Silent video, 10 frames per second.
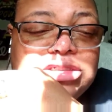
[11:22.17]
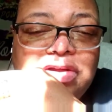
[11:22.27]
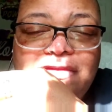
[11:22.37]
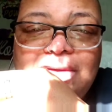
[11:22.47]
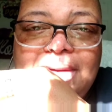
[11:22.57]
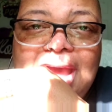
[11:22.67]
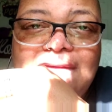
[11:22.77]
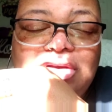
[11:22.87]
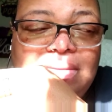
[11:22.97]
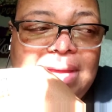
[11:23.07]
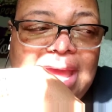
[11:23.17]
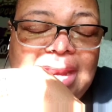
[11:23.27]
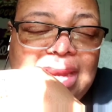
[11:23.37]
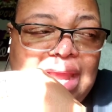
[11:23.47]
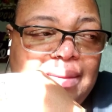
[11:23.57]
So if I'm having a
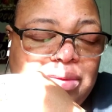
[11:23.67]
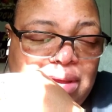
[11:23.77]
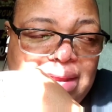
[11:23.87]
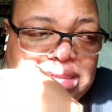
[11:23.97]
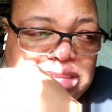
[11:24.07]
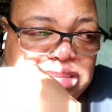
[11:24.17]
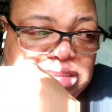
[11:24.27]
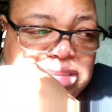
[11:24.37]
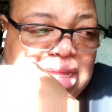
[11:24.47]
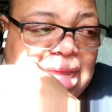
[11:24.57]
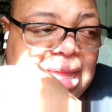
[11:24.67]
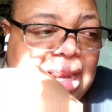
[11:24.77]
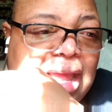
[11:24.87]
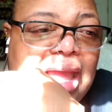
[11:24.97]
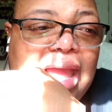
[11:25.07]
bad day, I'm going to have to just say
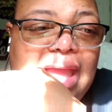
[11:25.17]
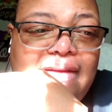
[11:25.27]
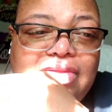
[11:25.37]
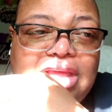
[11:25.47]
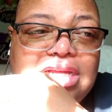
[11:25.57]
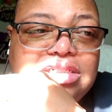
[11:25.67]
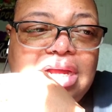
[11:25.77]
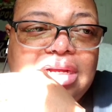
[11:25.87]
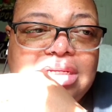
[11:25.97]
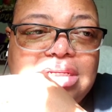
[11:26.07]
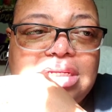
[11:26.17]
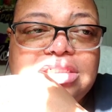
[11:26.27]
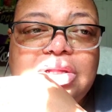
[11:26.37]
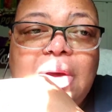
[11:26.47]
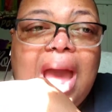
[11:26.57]
it. If things are
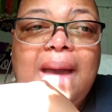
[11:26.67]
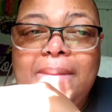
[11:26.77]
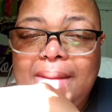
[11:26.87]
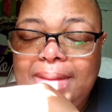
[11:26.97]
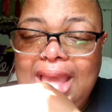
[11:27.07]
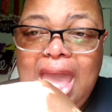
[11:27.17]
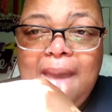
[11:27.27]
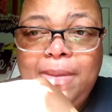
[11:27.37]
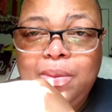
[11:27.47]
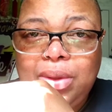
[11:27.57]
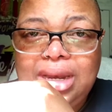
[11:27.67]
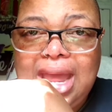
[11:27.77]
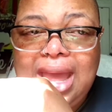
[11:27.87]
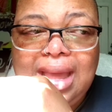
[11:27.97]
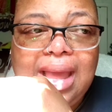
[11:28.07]
good, so I may be happy
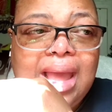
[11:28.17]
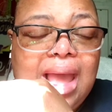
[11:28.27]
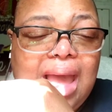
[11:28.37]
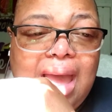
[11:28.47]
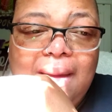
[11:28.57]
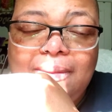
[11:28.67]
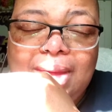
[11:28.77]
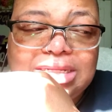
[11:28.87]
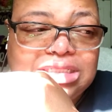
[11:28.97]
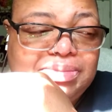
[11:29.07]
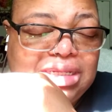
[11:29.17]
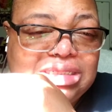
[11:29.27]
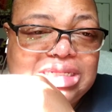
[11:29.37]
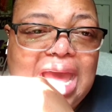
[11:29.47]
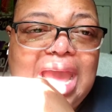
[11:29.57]
one day, I may
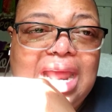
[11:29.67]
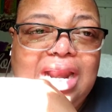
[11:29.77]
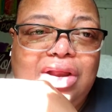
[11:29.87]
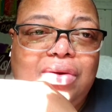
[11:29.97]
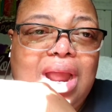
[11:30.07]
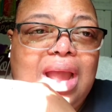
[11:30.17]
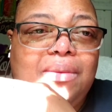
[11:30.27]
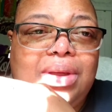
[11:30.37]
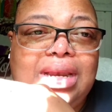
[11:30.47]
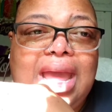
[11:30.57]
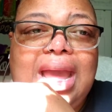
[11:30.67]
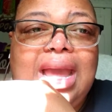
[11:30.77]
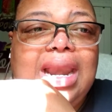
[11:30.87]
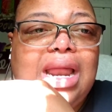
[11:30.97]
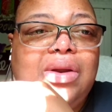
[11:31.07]
be sad and crying one
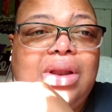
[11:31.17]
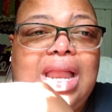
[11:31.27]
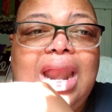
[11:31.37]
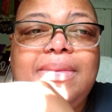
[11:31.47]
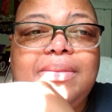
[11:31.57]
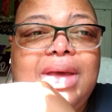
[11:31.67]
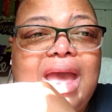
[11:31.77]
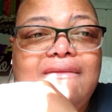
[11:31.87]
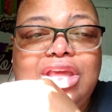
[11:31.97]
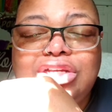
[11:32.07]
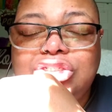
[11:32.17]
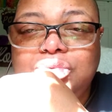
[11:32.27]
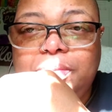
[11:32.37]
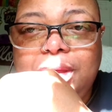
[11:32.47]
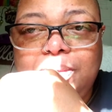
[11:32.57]
day. And I know a lot of people have
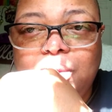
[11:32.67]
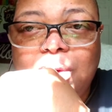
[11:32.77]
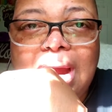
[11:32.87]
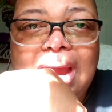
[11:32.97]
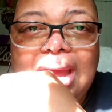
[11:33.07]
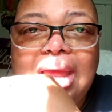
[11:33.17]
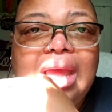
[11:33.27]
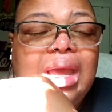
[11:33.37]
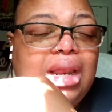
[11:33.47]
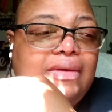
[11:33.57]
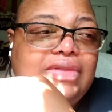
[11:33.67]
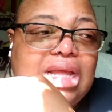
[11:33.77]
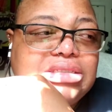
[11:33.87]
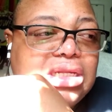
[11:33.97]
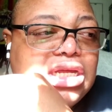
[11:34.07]
issue with people crying. And if
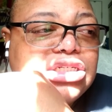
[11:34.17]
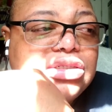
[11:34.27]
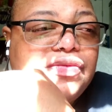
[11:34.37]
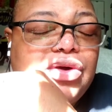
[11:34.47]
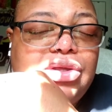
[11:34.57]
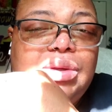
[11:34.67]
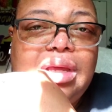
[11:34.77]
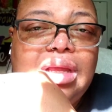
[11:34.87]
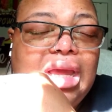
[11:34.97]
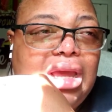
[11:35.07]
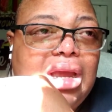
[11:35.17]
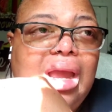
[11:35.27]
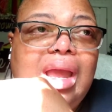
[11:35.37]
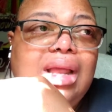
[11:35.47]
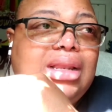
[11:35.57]
that's an issue for you
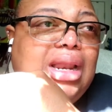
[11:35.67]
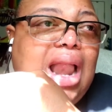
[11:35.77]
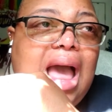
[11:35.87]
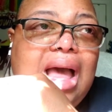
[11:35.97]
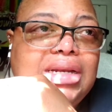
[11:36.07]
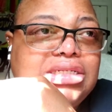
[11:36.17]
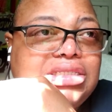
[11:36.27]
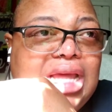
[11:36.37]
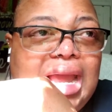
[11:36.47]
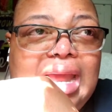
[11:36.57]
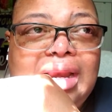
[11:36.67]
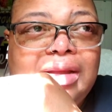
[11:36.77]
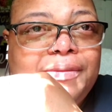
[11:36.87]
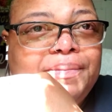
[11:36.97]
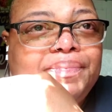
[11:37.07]
here, then I understand.
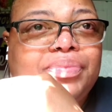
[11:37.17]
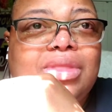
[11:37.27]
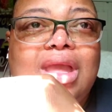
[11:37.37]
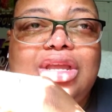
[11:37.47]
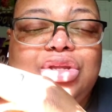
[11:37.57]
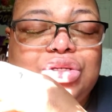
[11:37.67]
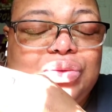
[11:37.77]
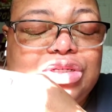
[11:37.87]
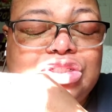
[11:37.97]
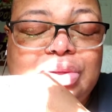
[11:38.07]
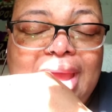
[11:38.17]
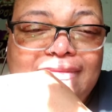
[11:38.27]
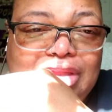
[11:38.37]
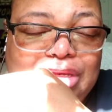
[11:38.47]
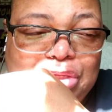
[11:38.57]
You do what you
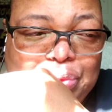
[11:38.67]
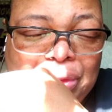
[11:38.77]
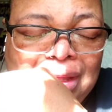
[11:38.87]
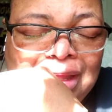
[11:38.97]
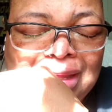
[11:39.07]
have to do.